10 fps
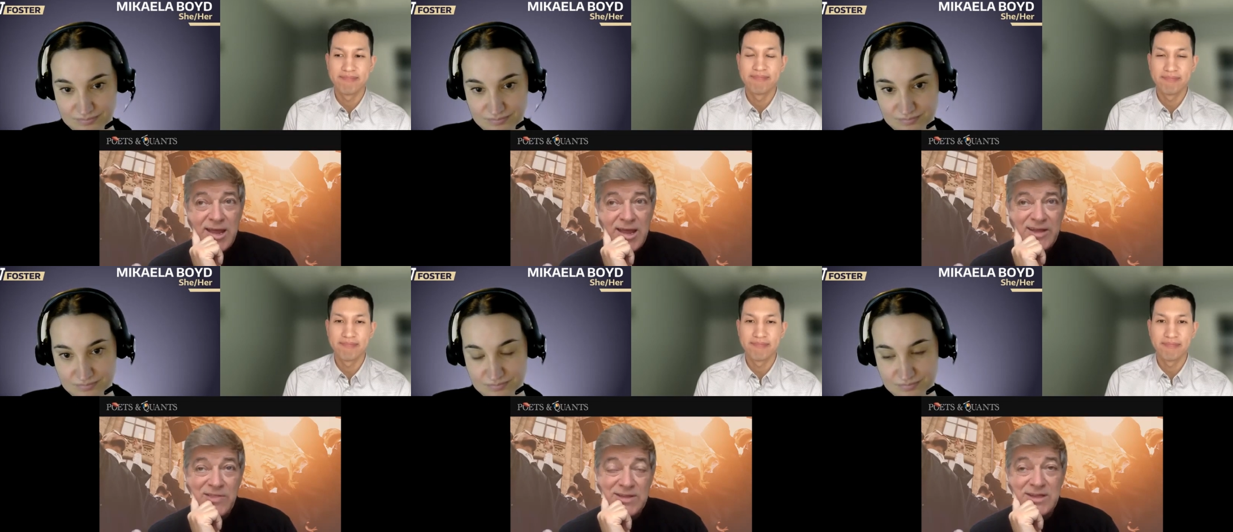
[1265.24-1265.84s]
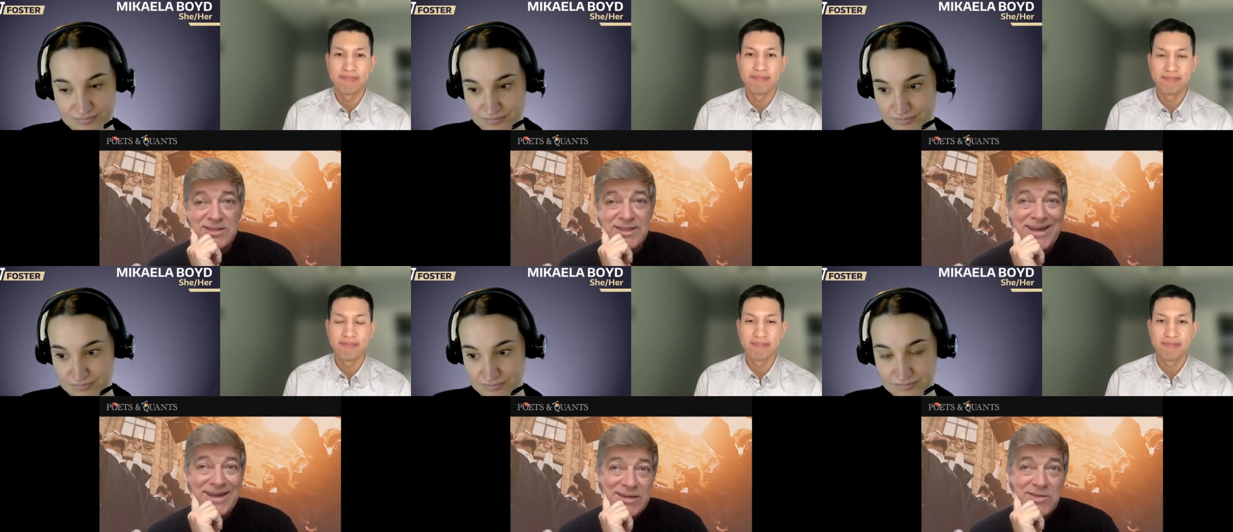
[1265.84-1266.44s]
Speaker 1: And I think that
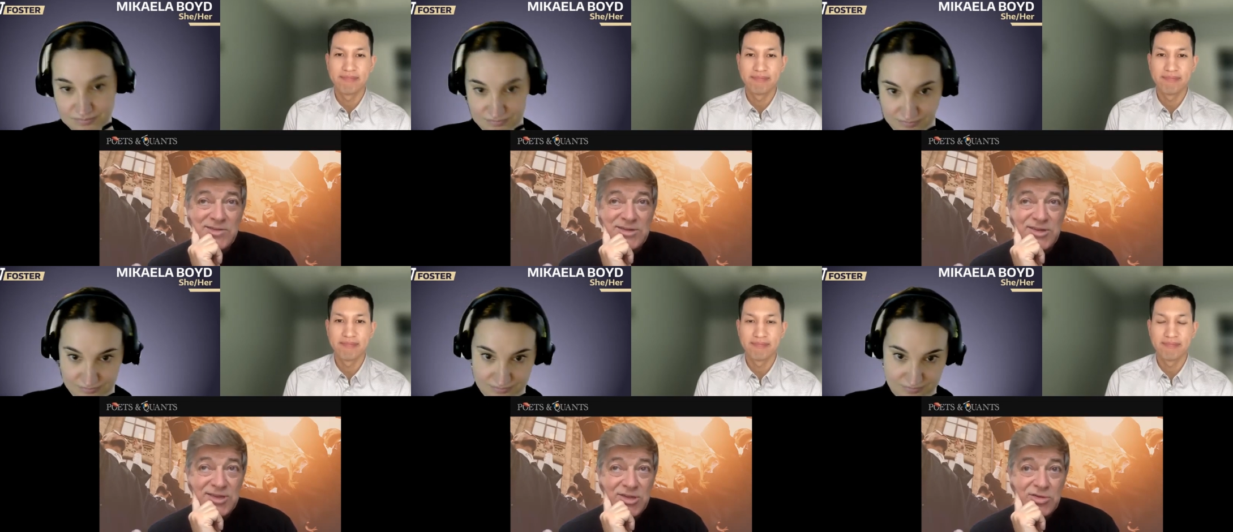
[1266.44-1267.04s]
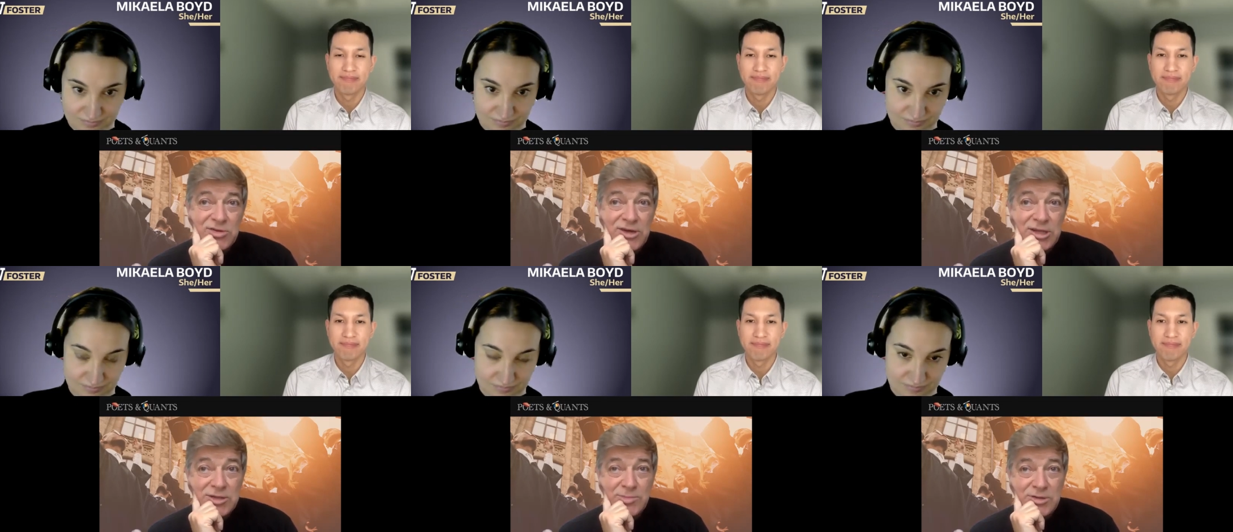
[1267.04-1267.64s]
that is an essential
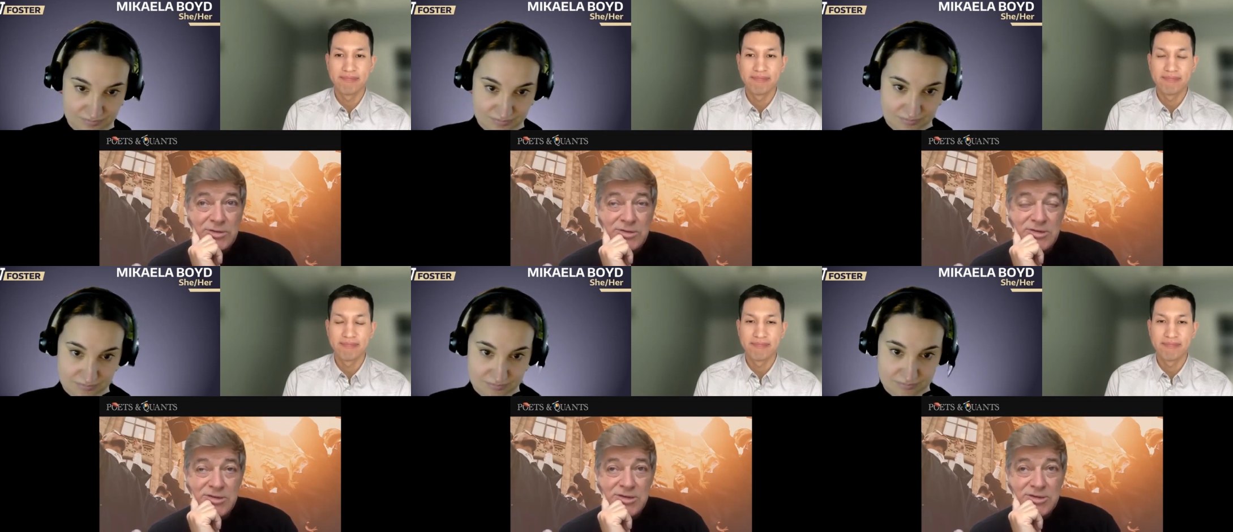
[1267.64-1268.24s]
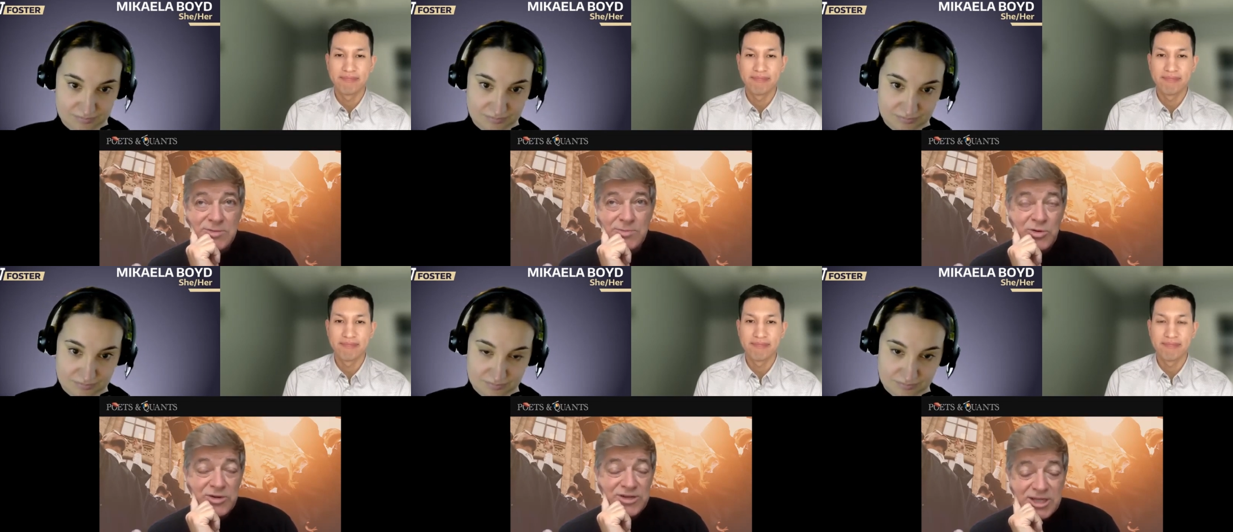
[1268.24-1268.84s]
element to
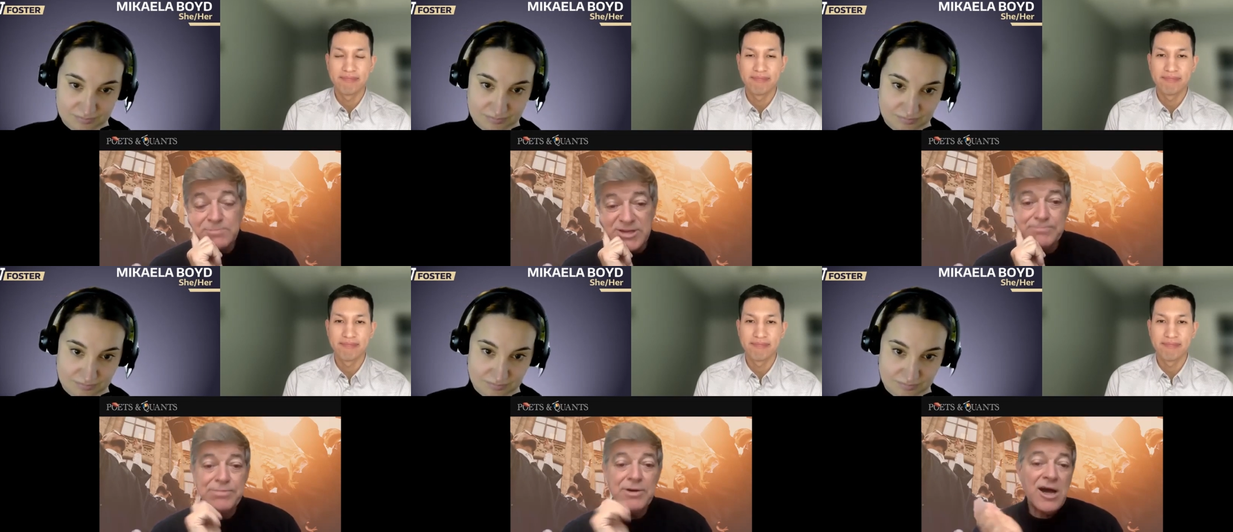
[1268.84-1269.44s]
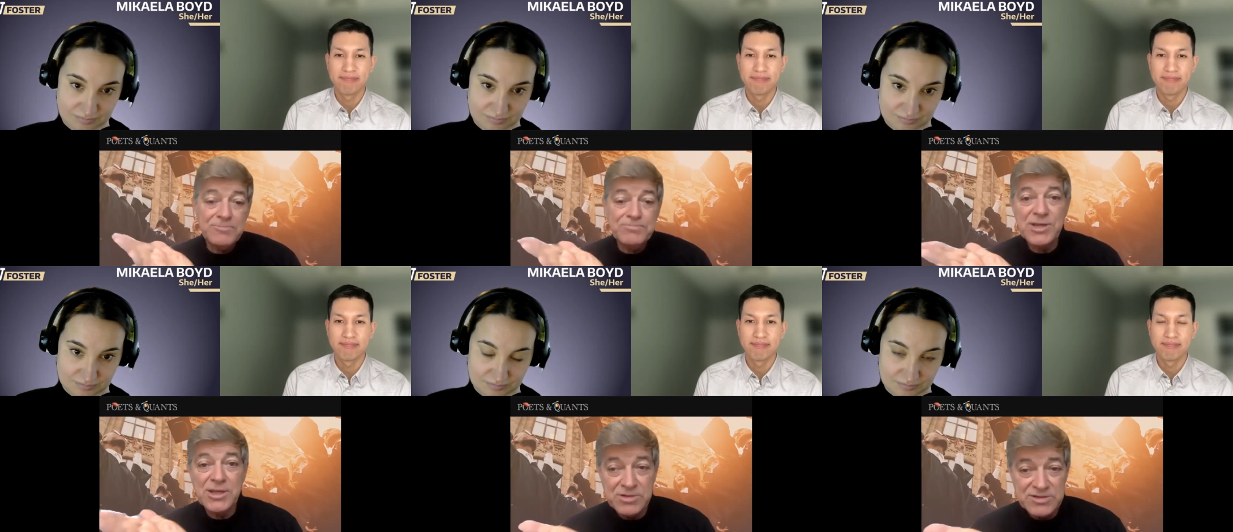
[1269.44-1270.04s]
more deeply bond
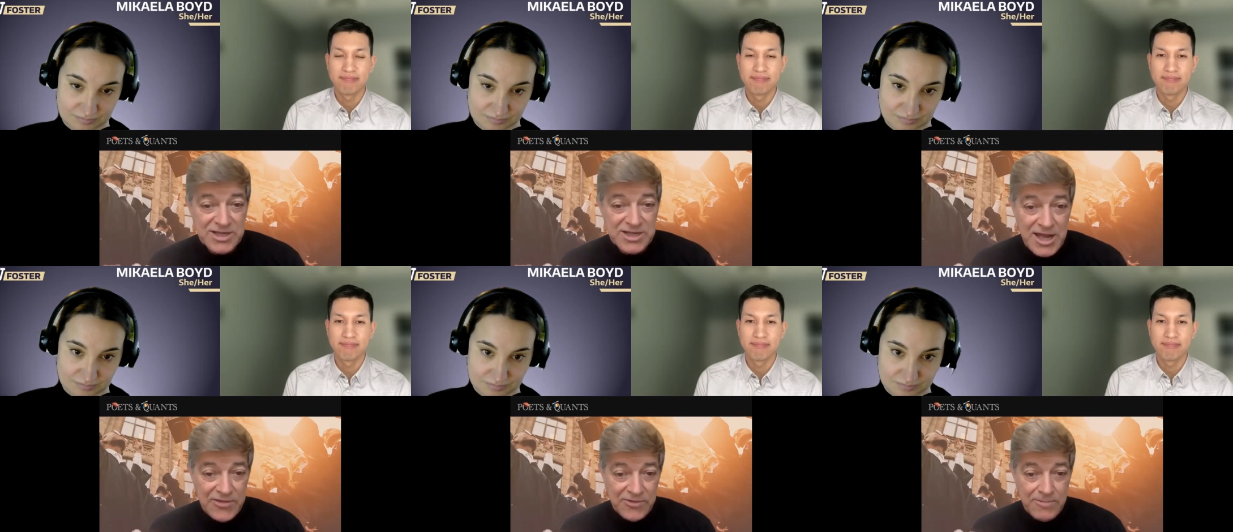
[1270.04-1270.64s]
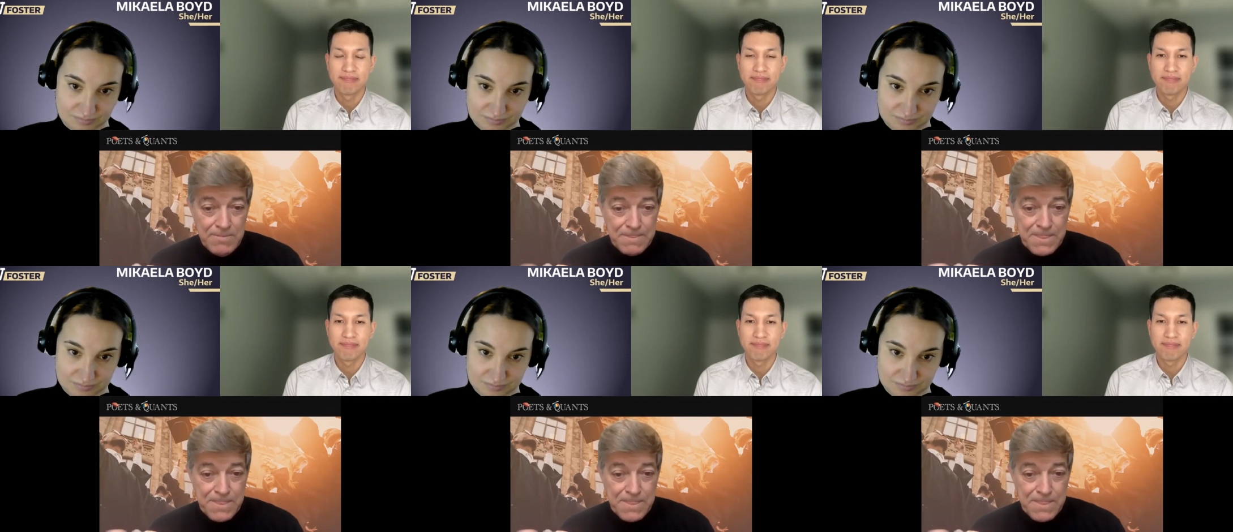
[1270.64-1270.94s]
people together.